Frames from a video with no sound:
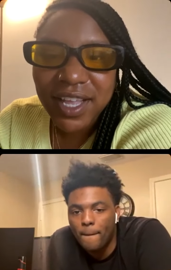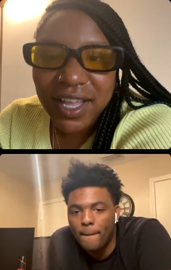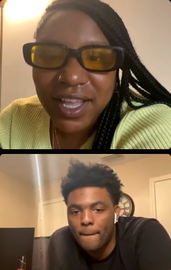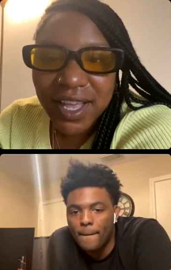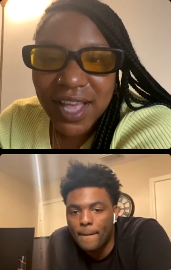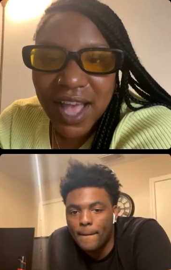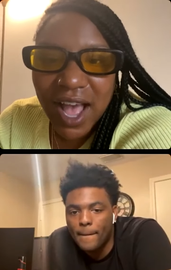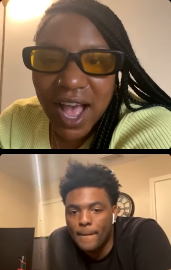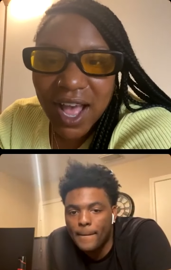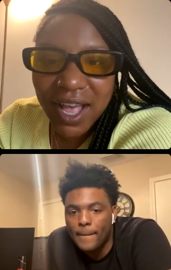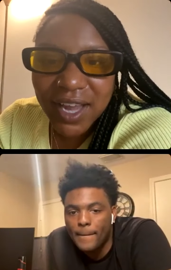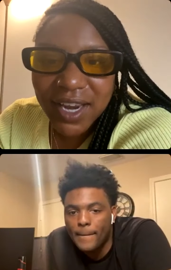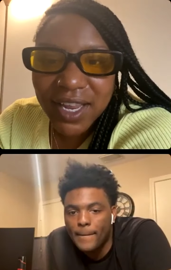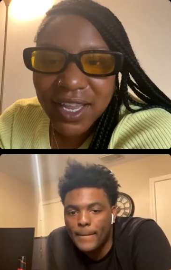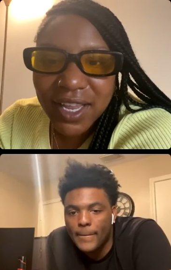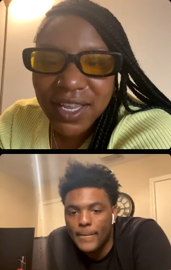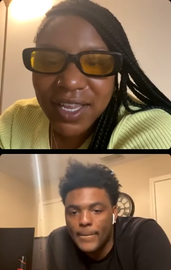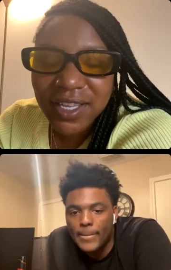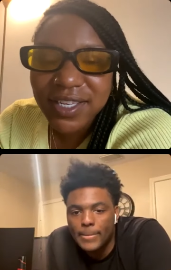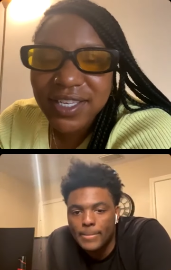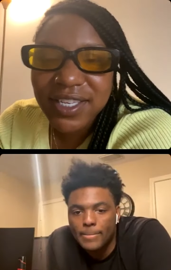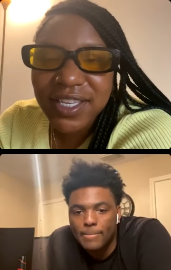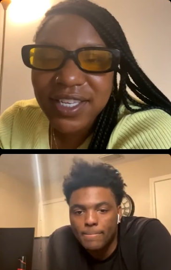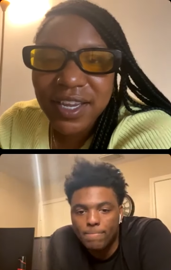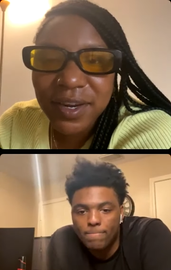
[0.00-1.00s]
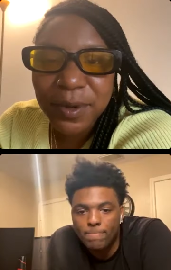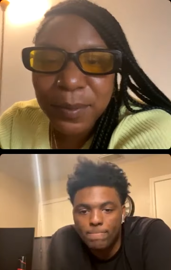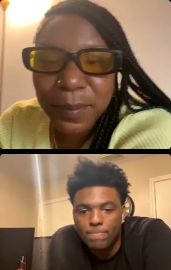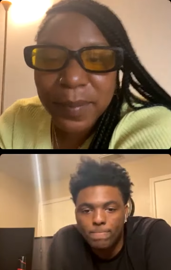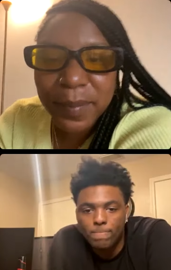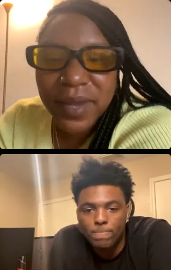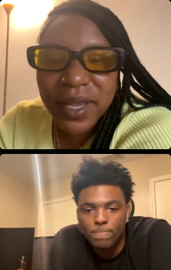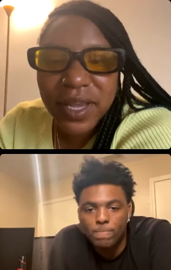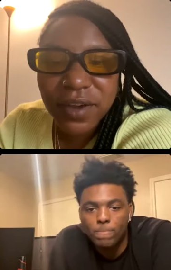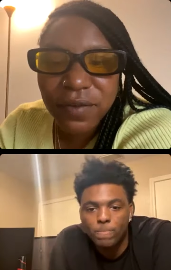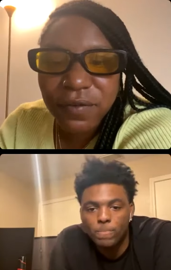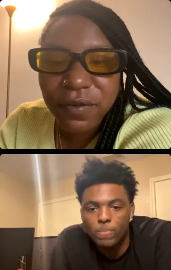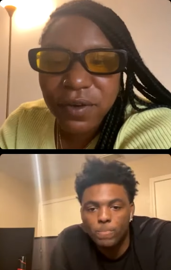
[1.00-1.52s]
Speaker 1: Gotti, send
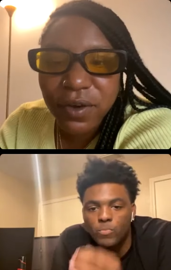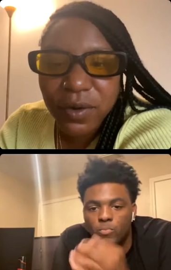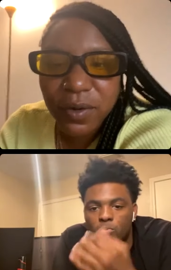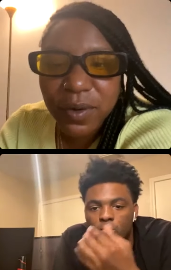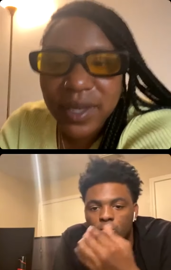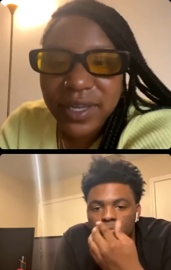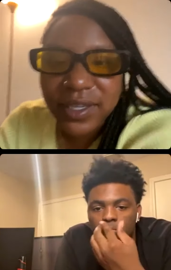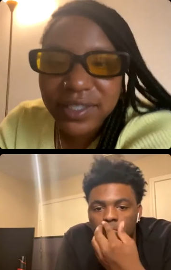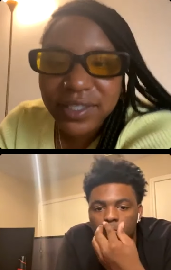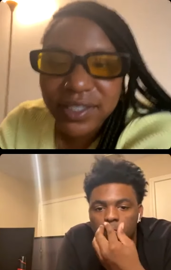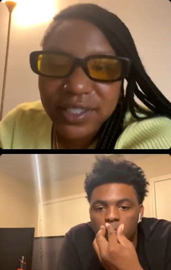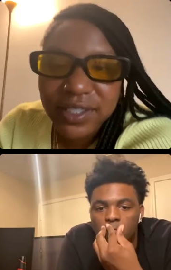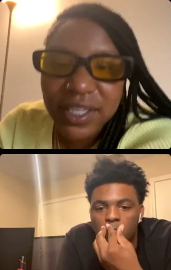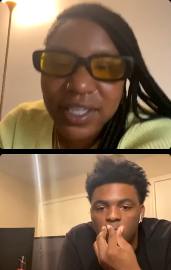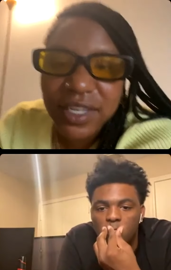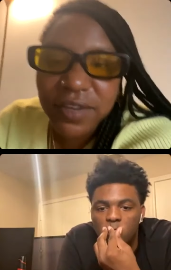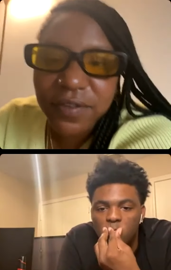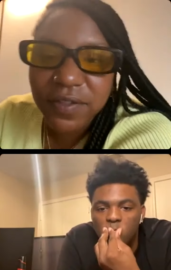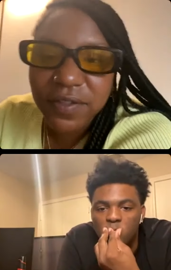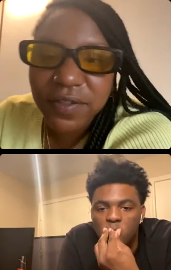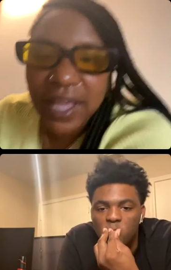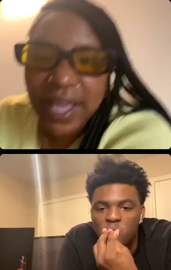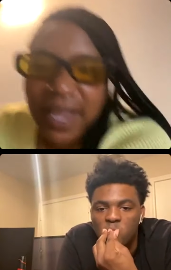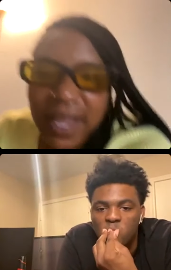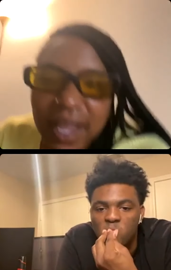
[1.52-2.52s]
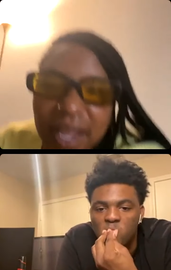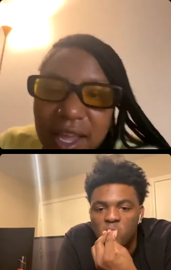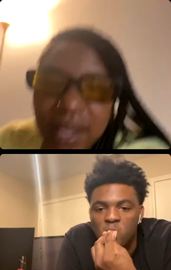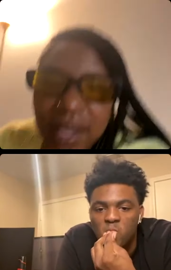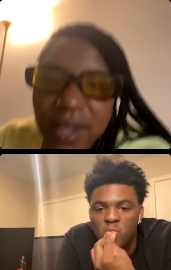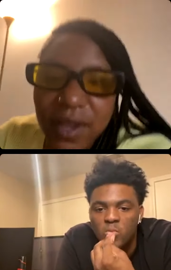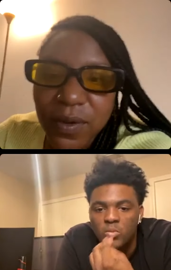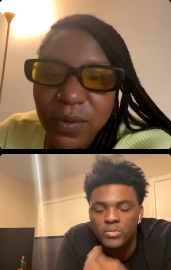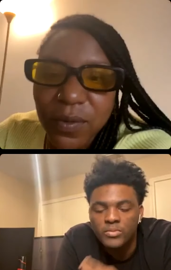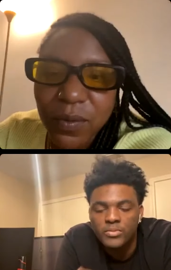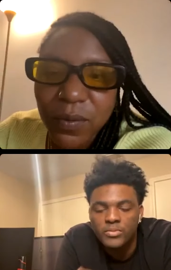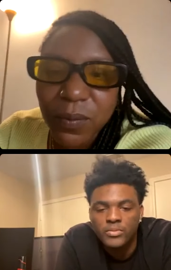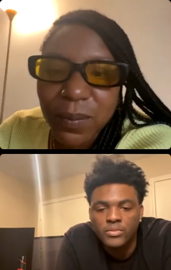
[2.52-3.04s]
me a request. See if that
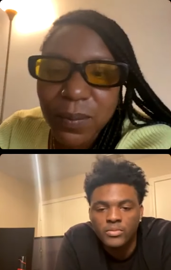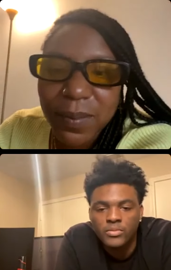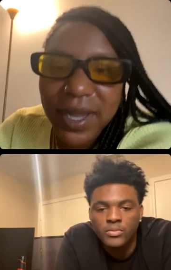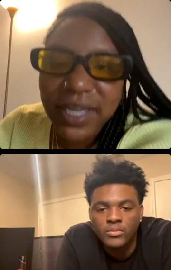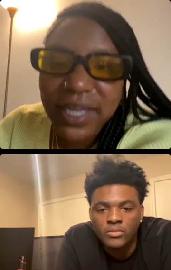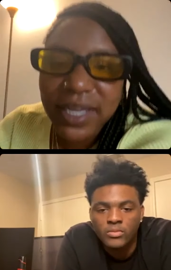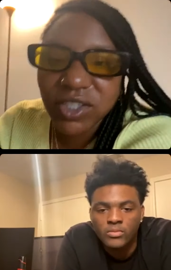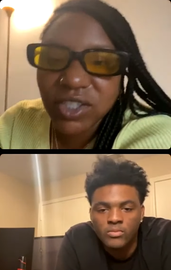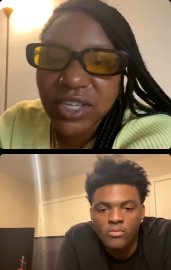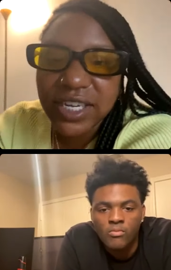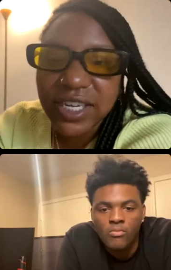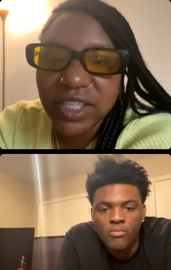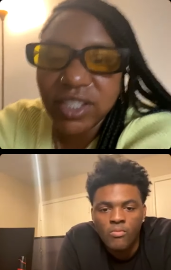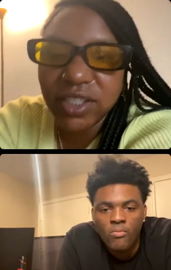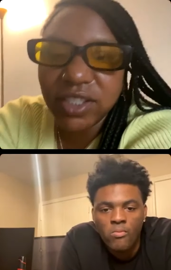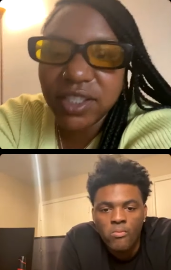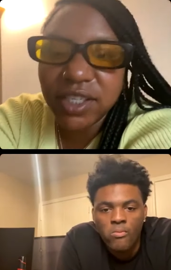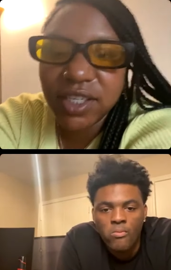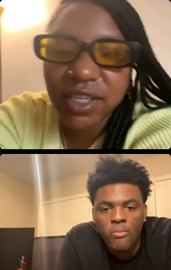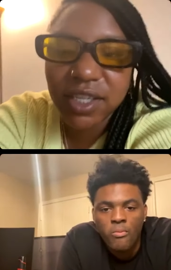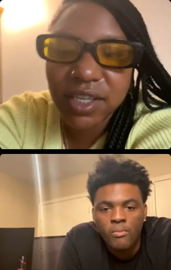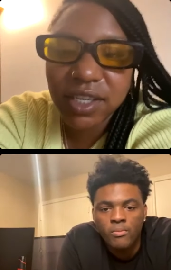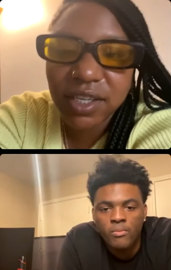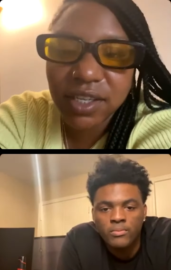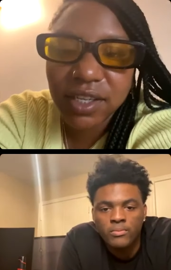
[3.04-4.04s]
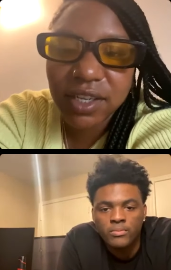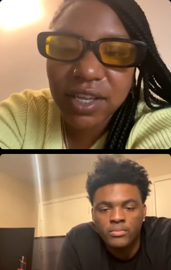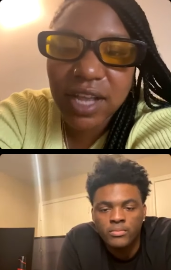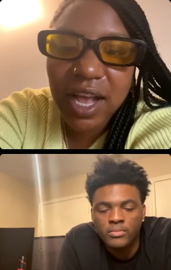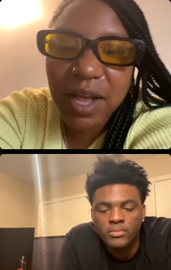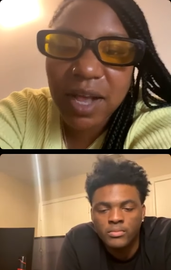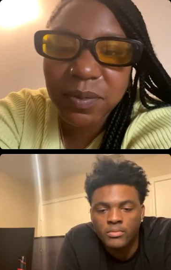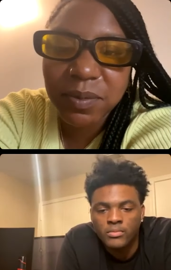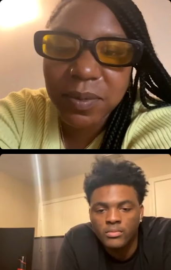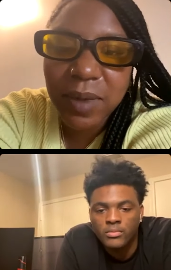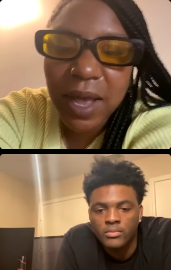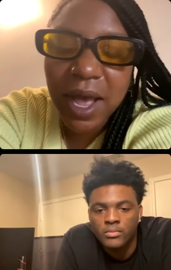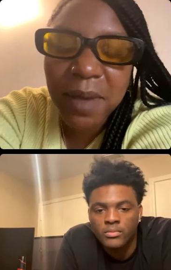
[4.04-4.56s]
might change it.
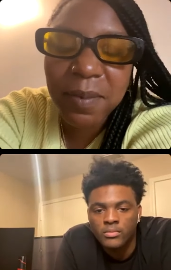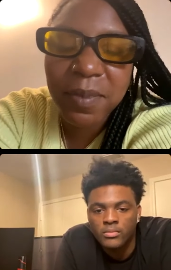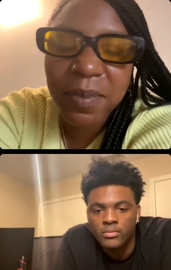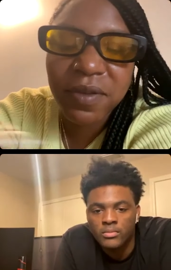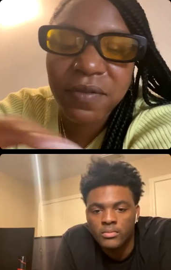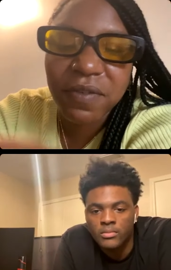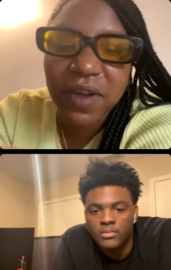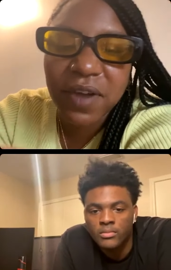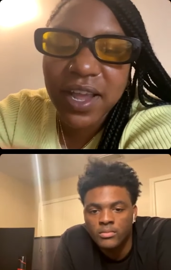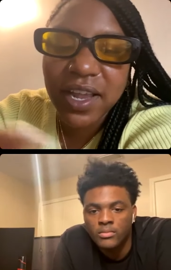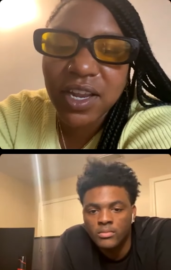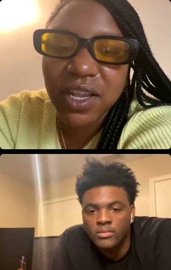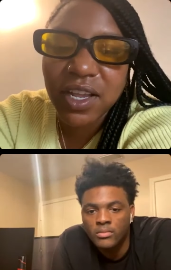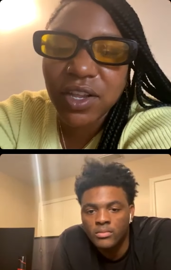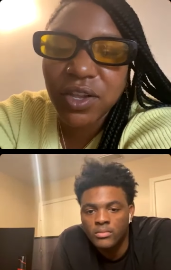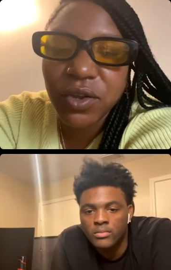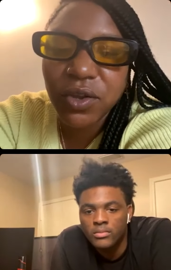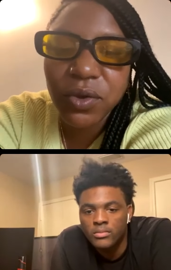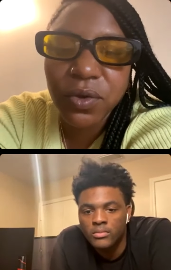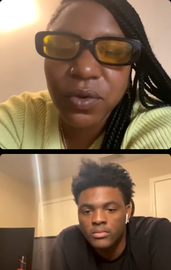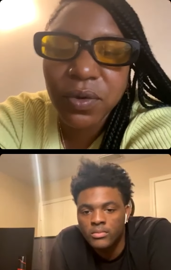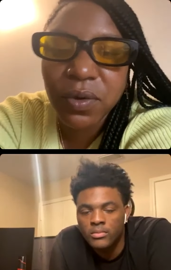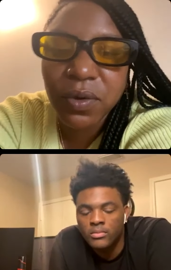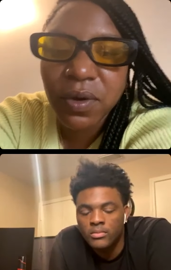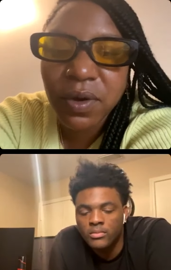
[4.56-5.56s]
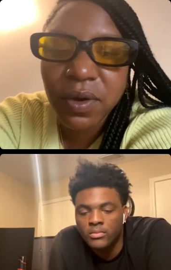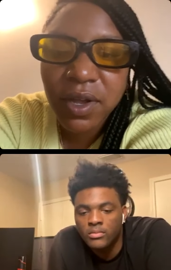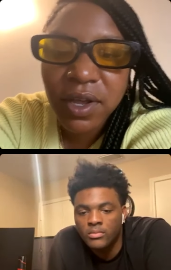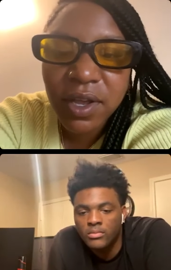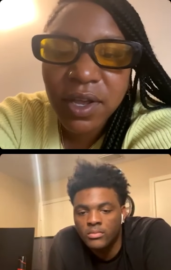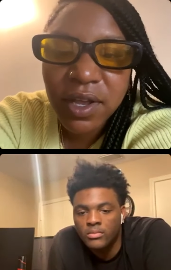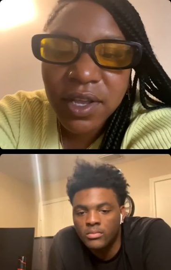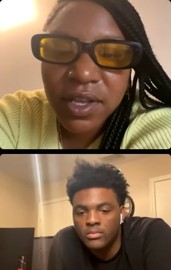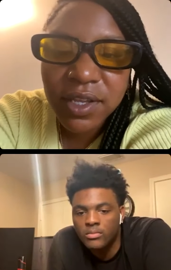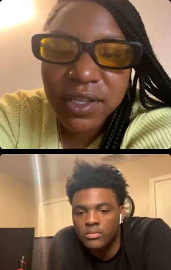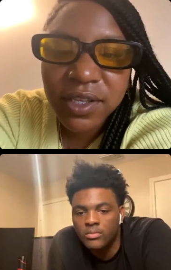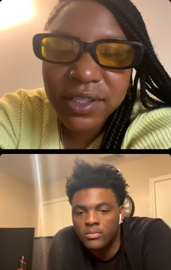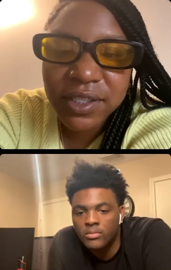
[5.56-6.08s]
I'm I'm inviting you
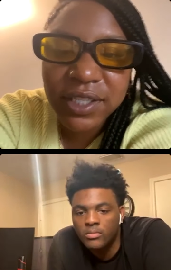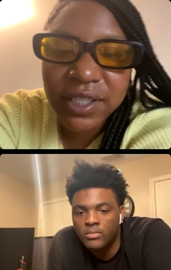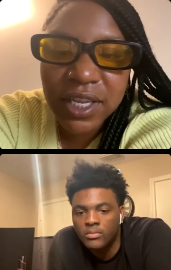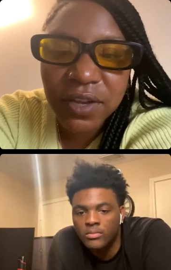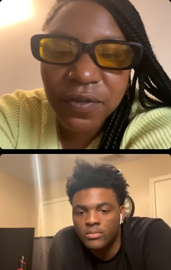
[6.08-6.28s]
see